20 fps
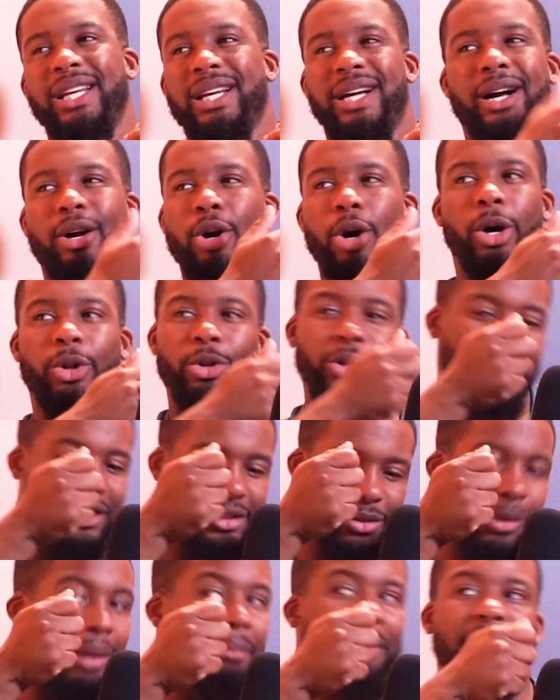I can't do it. He
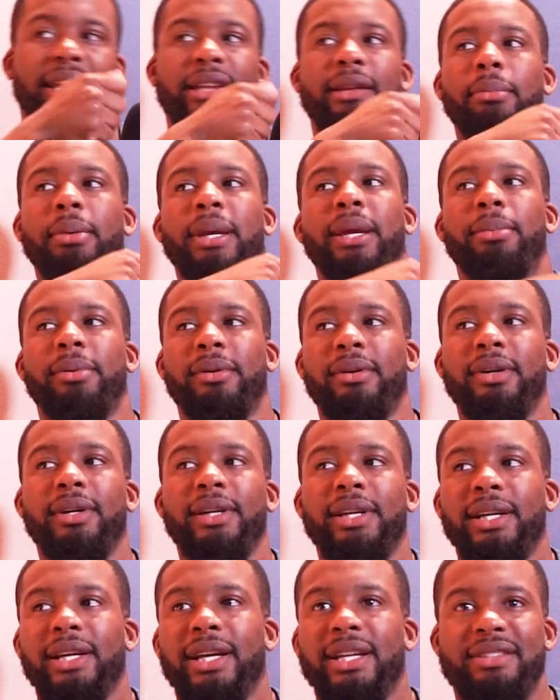just went back in the paper.
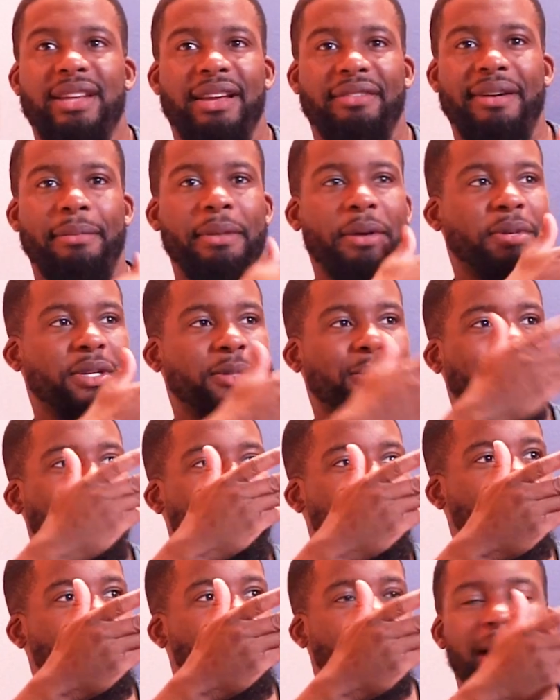So, like, fam, I've been speaking
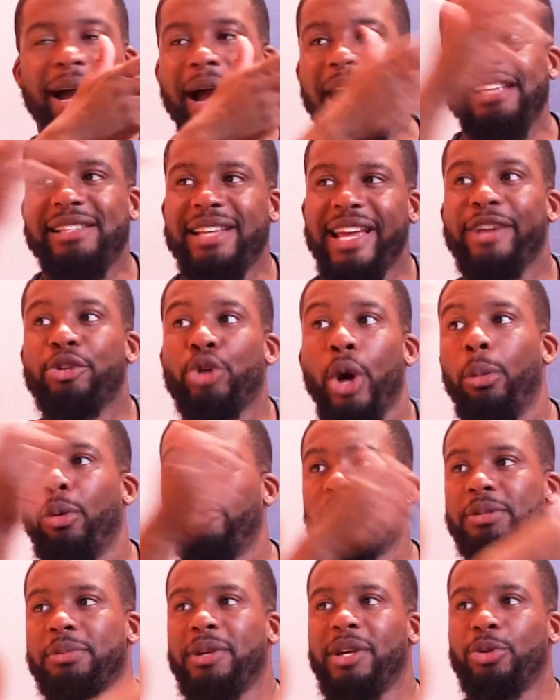to you. Man, I used to get in trouble for
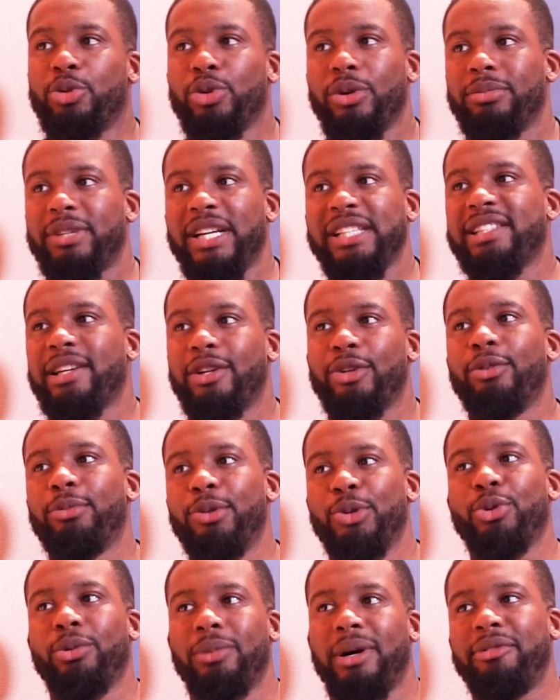speaking to him. That's how long we were
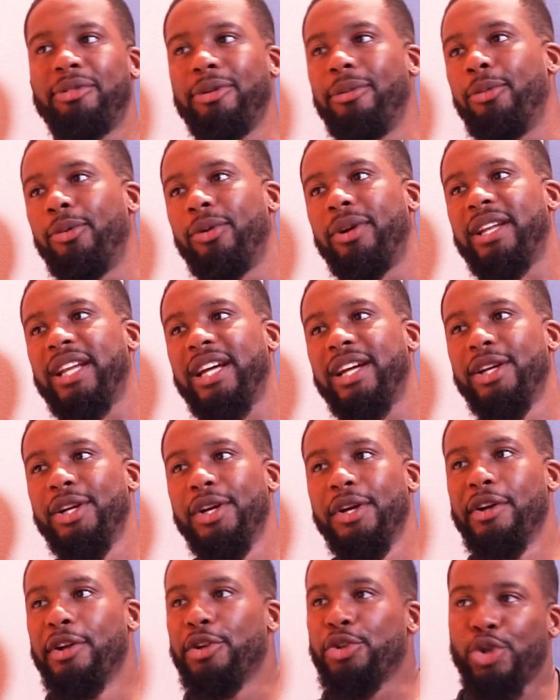talking about football. Mad and
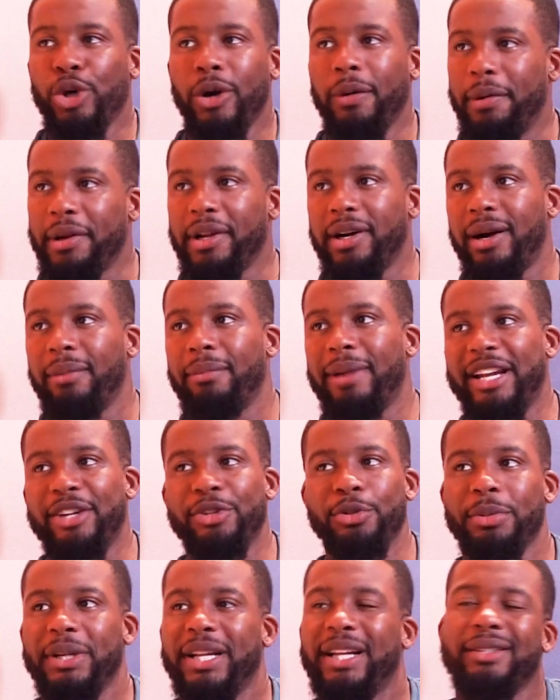chopping it up. Manager
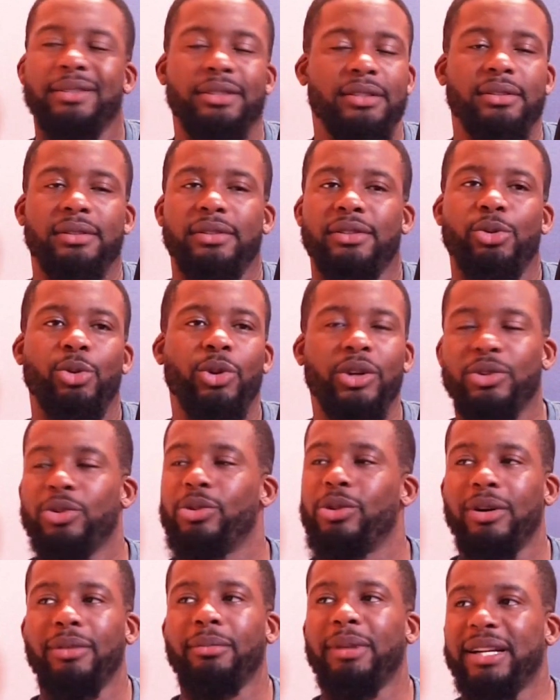will be like, listen, you're talking too
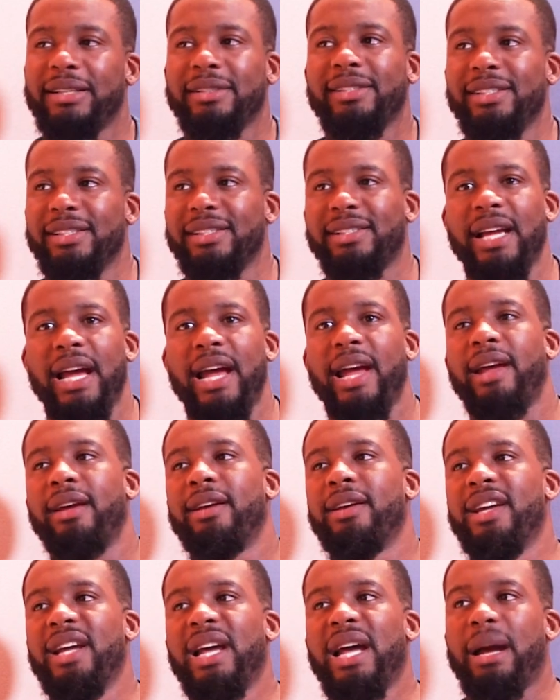long to this guy
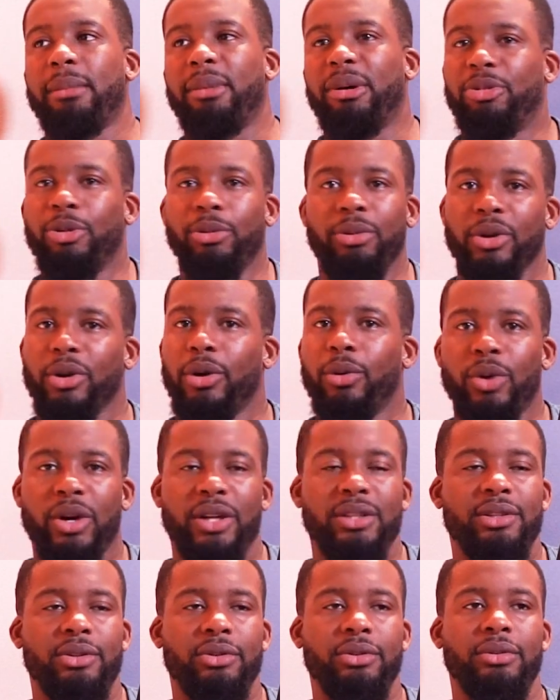about football, you got work
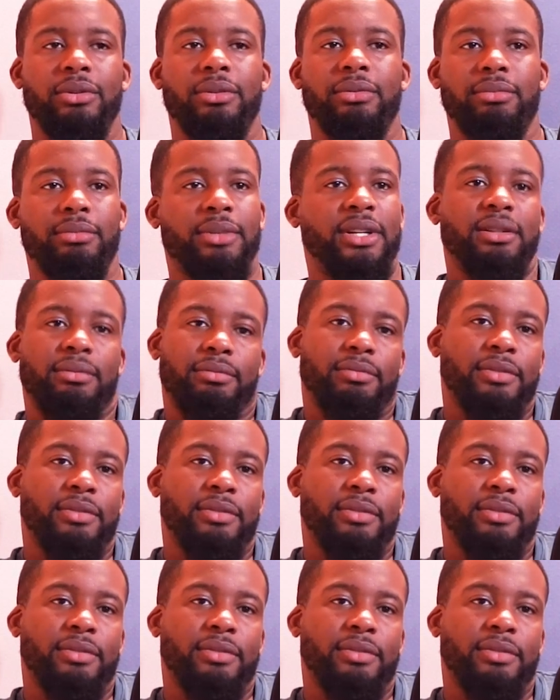to do. But